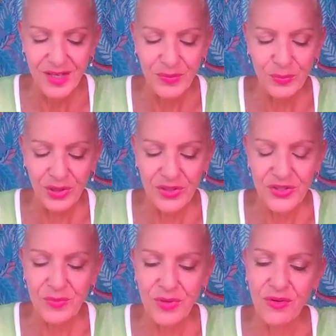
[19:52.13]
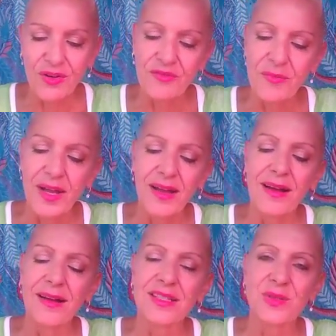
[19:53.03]
I polish the mirror of my
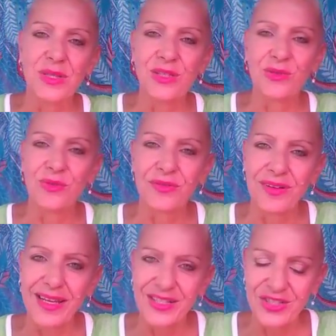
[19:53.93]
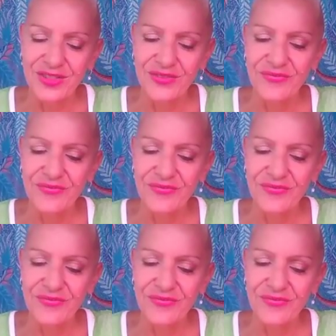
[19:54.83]
heart to be your reflection.